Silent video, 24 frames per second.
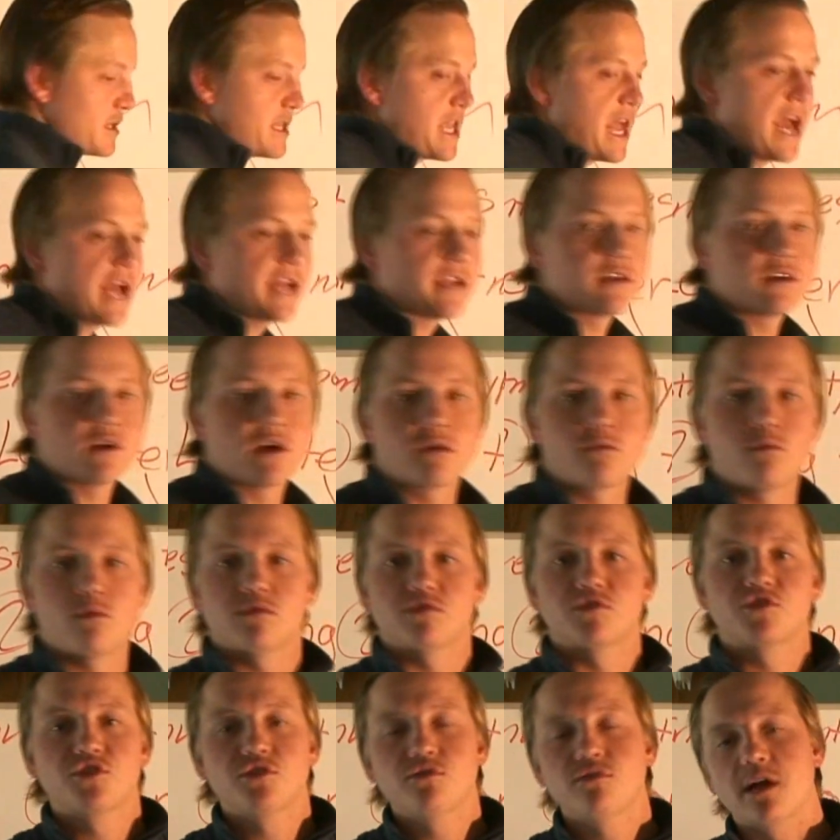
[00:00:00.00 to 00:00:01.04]
that and you're like, well
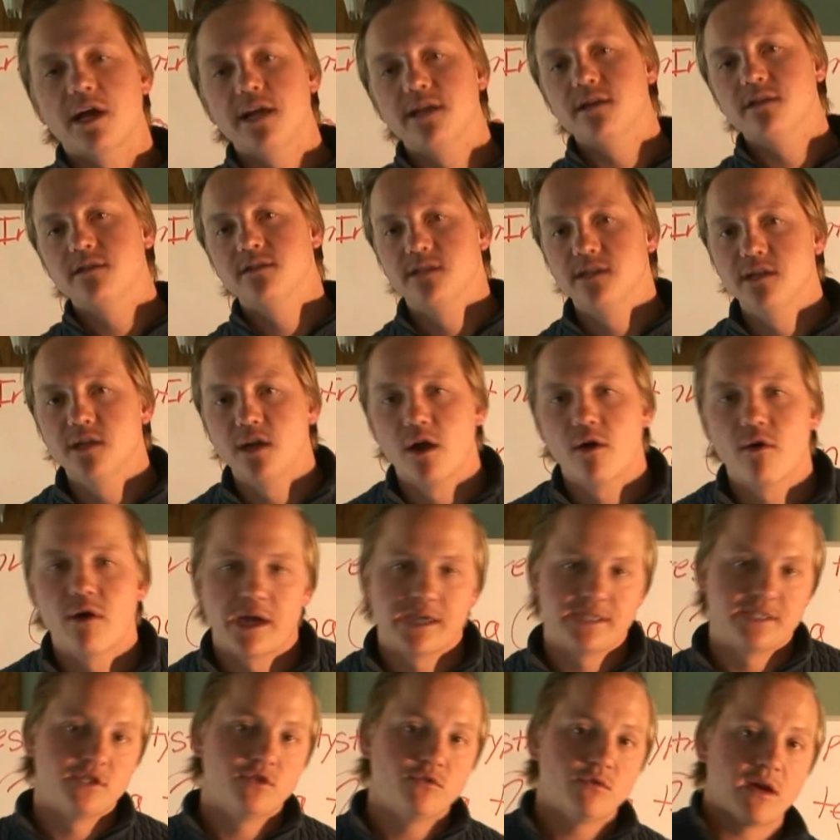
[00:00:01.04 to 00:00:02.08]
shoot, I
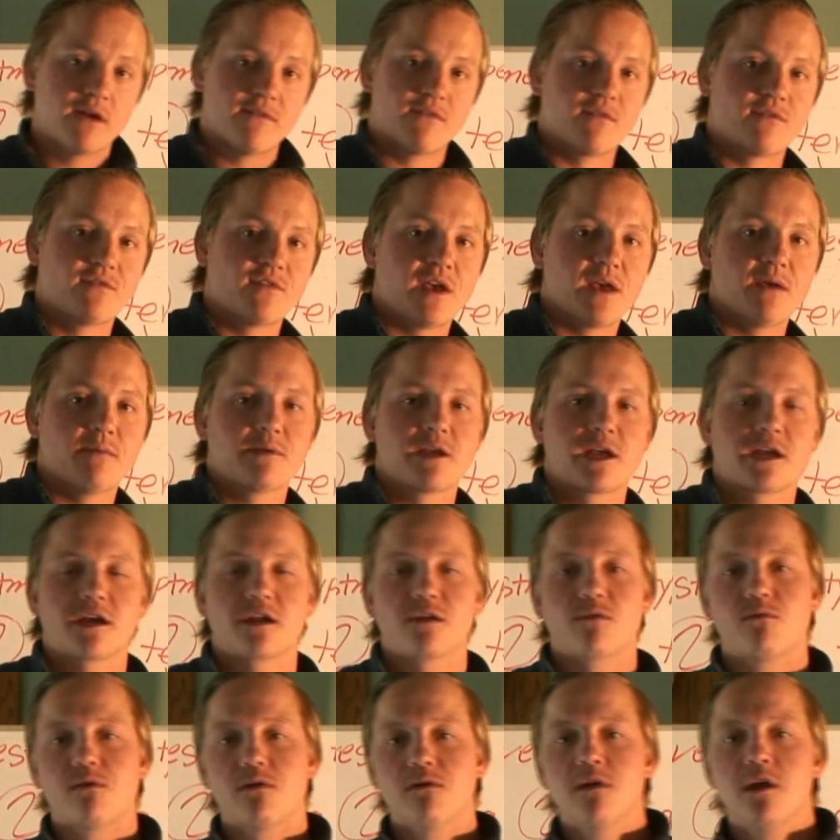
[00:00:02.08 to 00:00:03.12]
do have a family. I
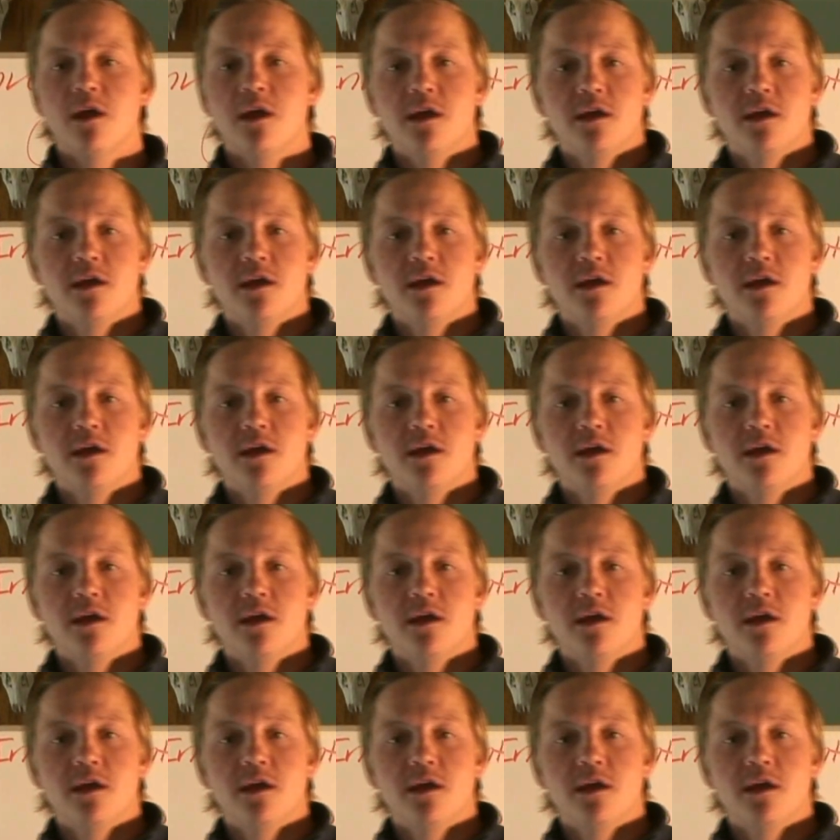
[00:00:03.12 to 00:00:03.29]
got